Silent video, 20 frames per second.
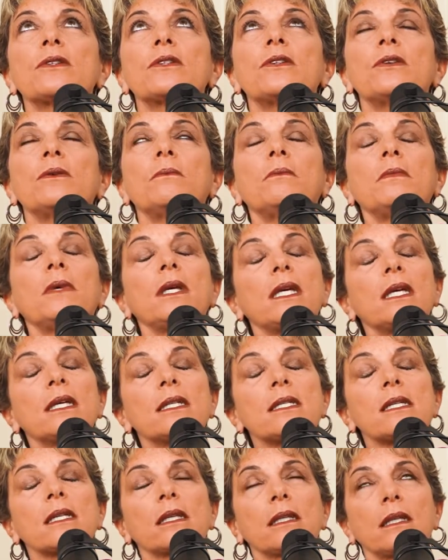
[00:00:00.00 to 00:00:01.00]
to me
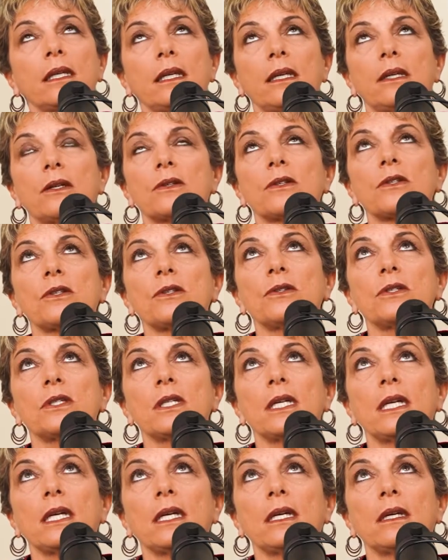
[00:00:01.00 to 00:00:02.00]
as a leader,
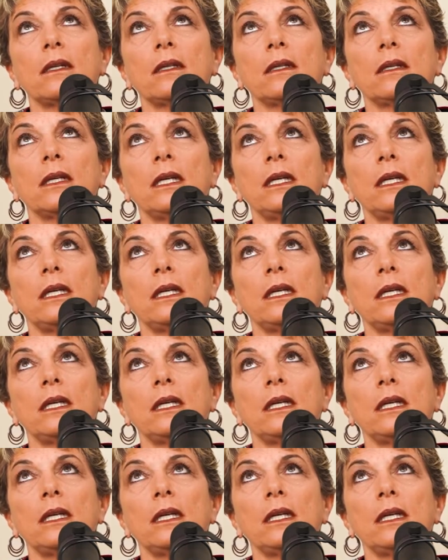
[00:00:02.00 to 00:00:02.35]
Suzanne,